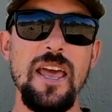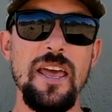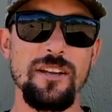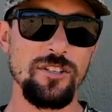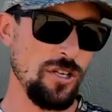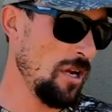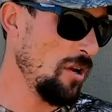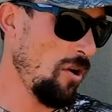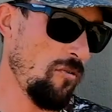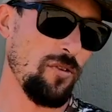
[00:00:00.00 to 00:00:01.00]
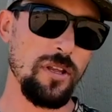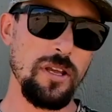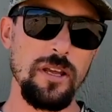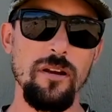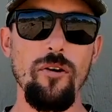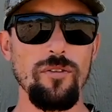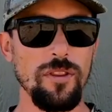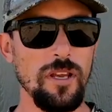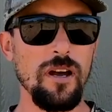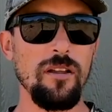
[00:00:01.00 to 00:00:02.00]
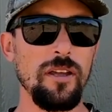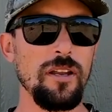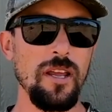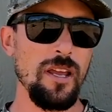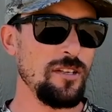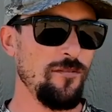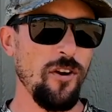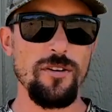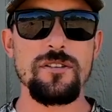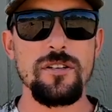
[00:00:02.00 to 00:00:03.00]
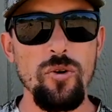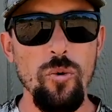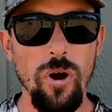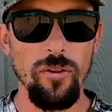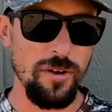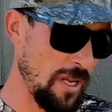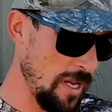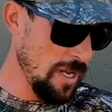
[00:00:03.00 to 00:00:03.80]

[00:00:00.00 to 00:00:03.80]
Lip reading: edge over the Gauntlet as far as in quality.